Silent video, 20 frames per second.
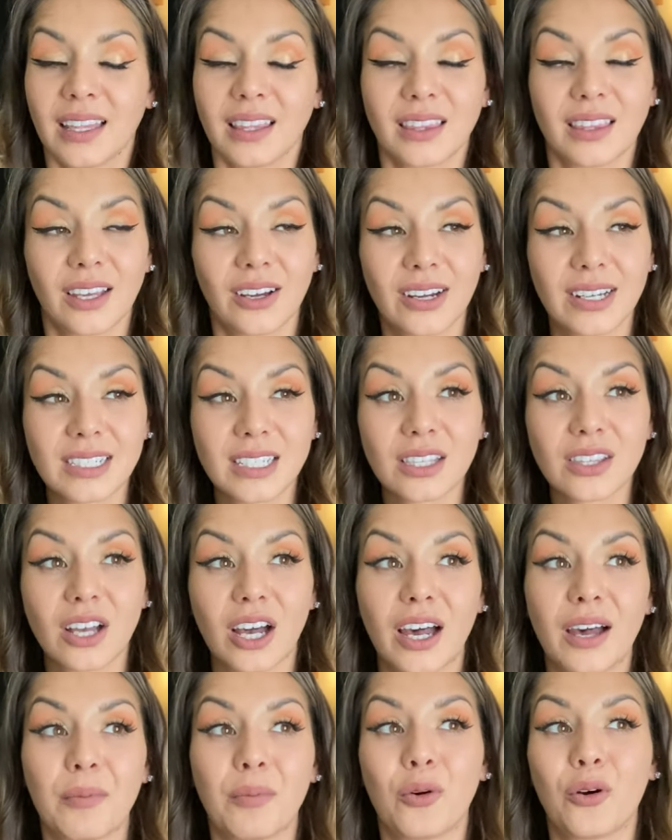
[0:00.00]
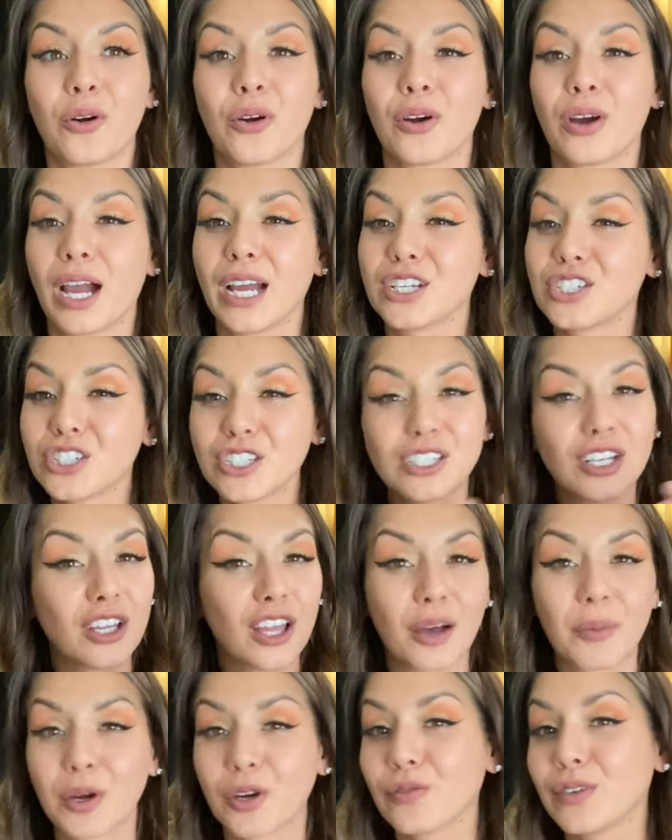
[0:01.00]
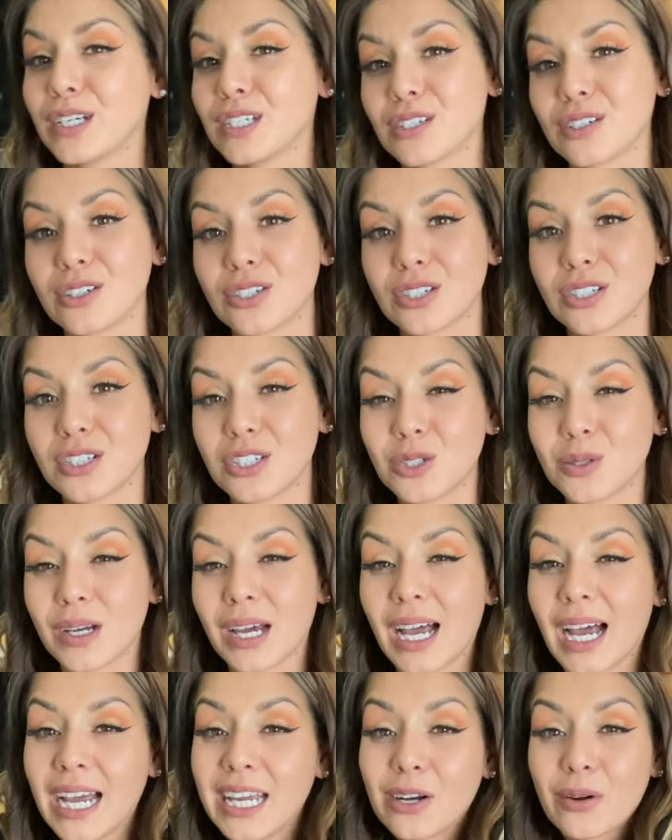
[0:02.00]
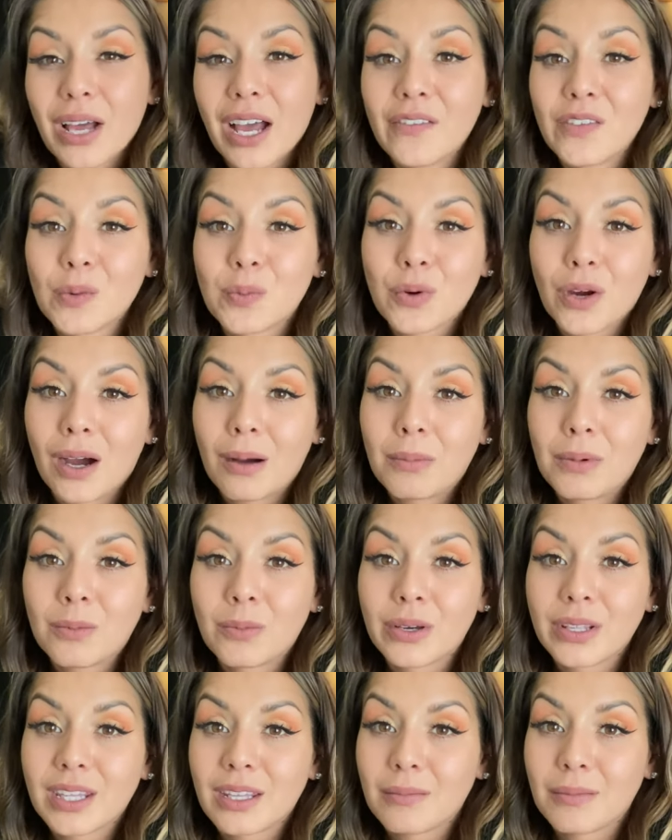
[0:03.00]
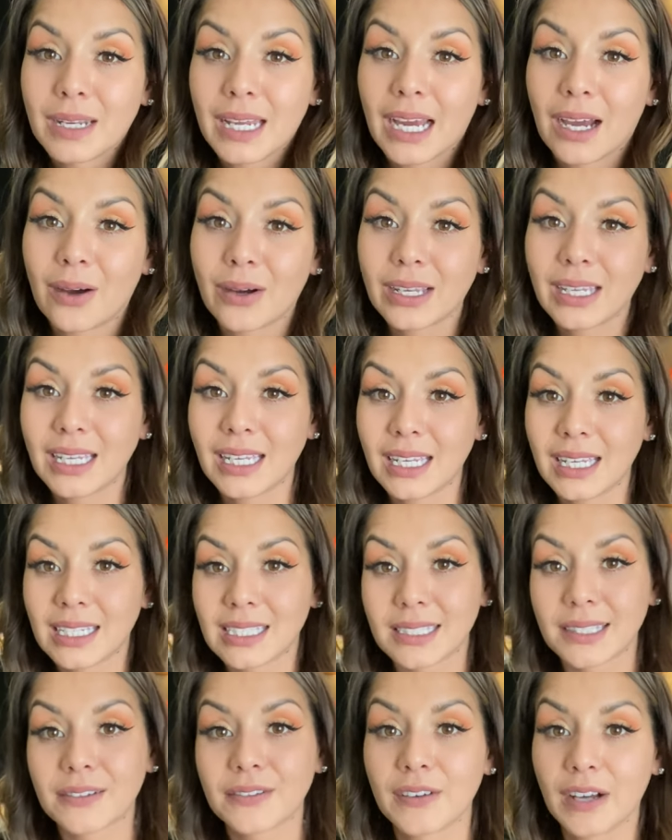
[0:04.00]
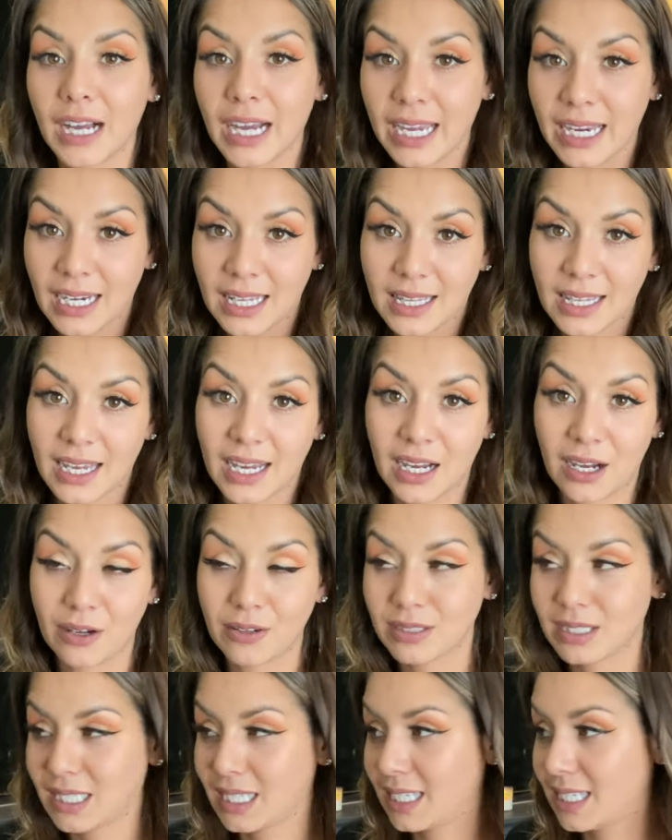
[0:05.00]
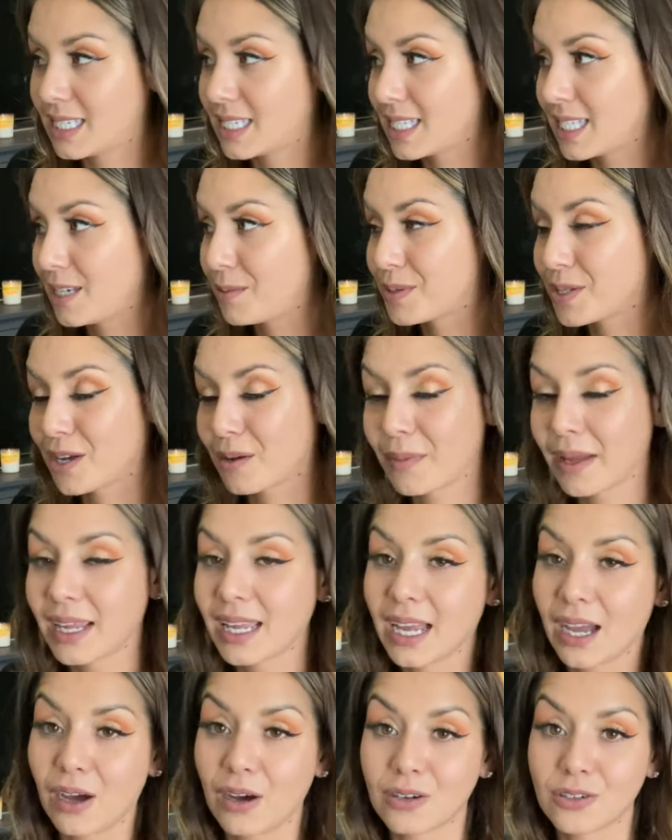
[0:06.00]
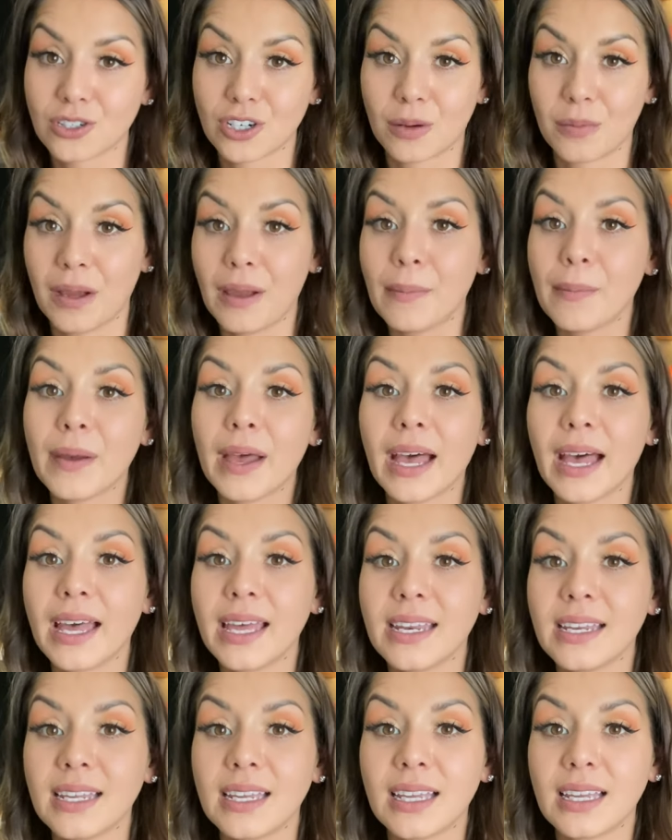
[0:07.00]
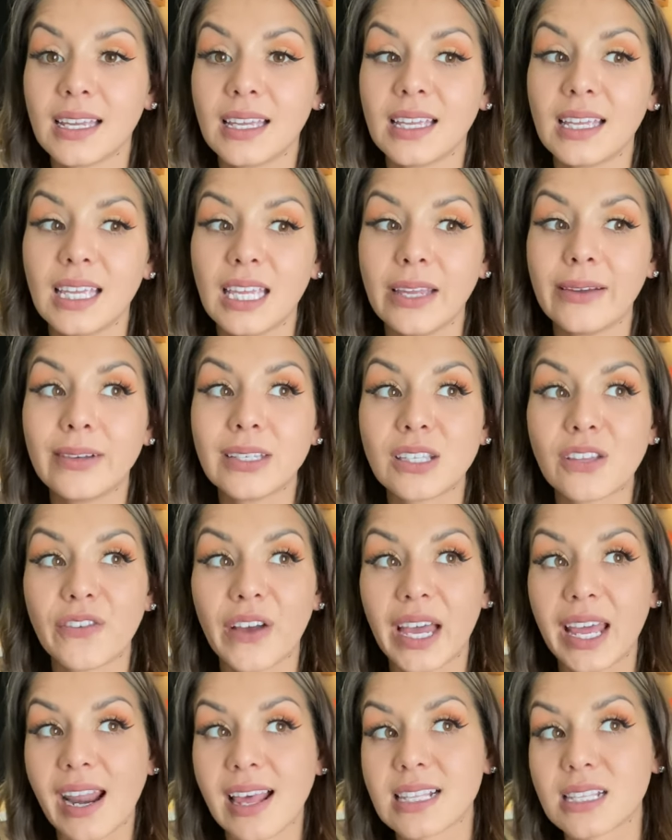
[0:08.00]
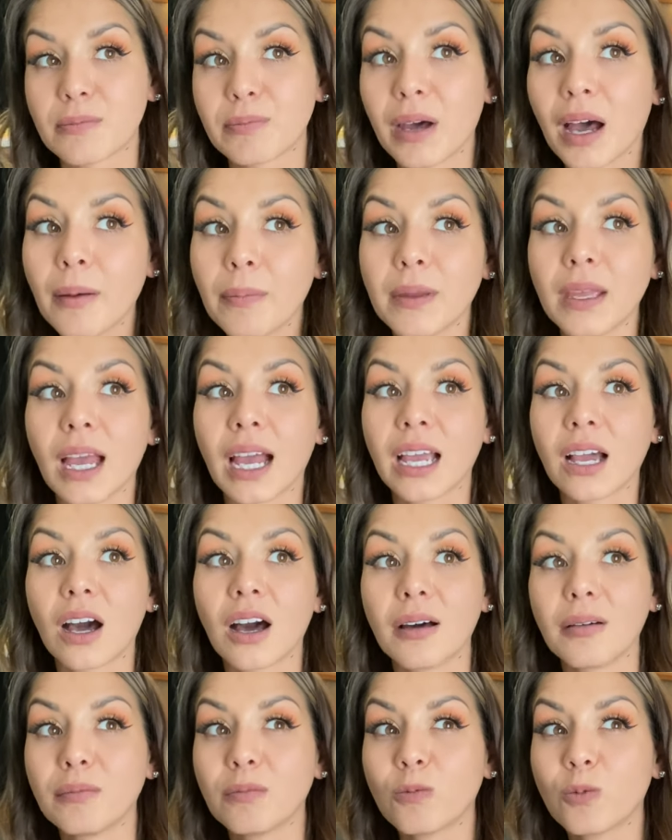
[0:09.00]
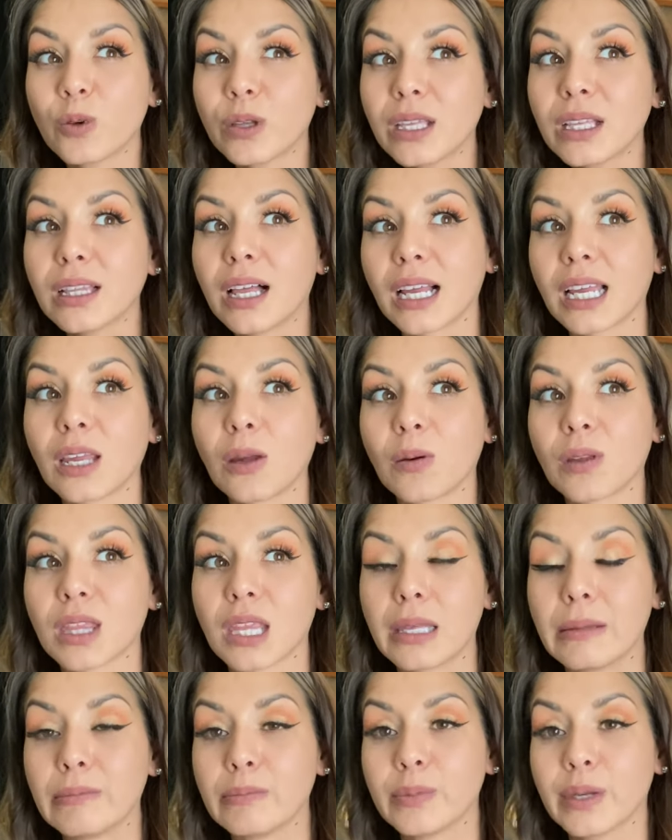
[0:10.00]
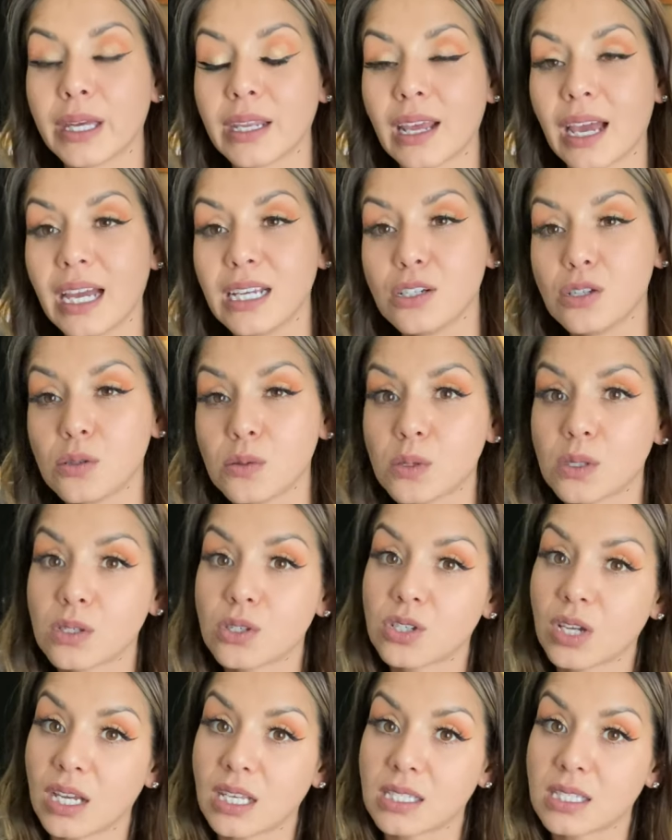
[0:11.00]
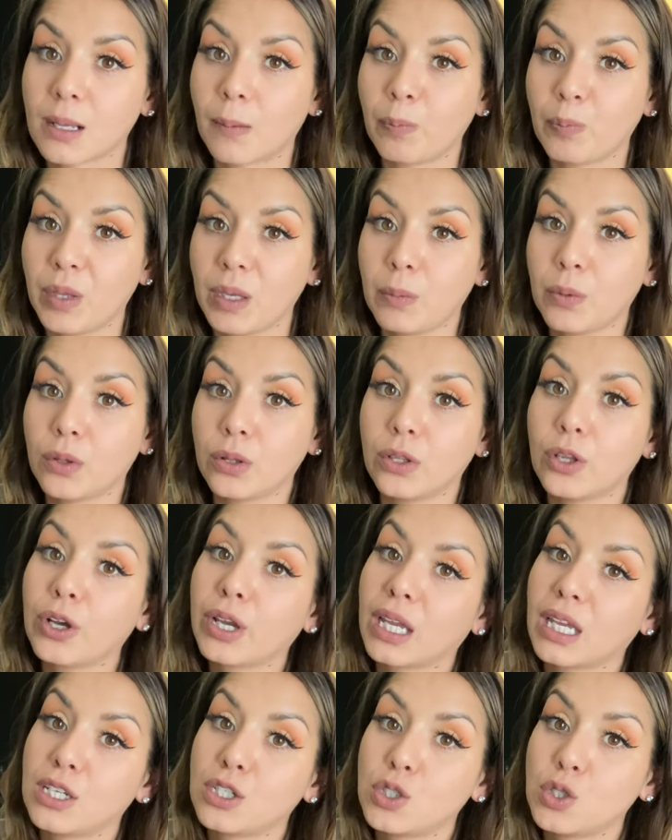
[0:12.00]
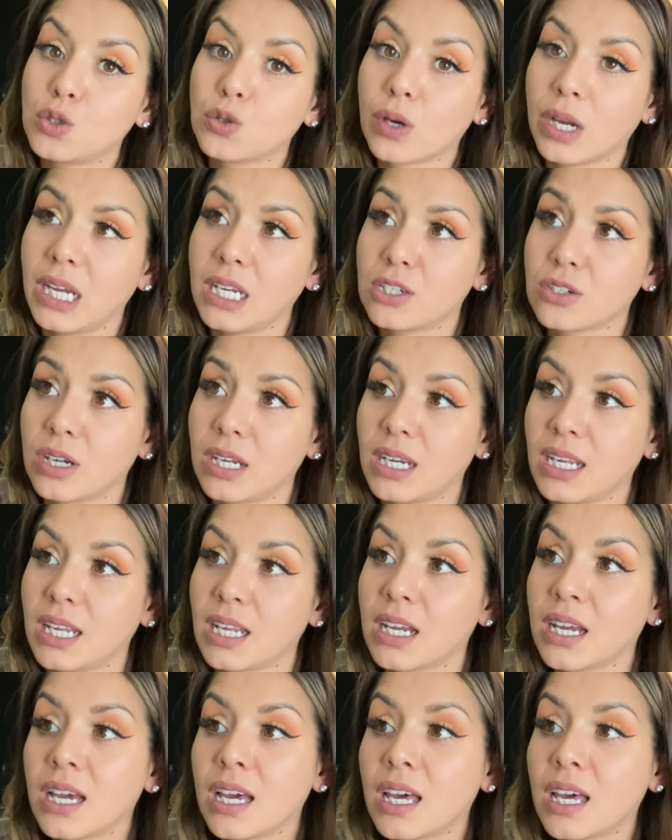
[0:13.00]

there is a lot more. I should have done a lot more research into it. I don't have a problem with him now. He is fine in the house. He sleeps on my couch, on my bed. He was fine as a puppy. I got really lucky with him, but I do suggest some people look into crate training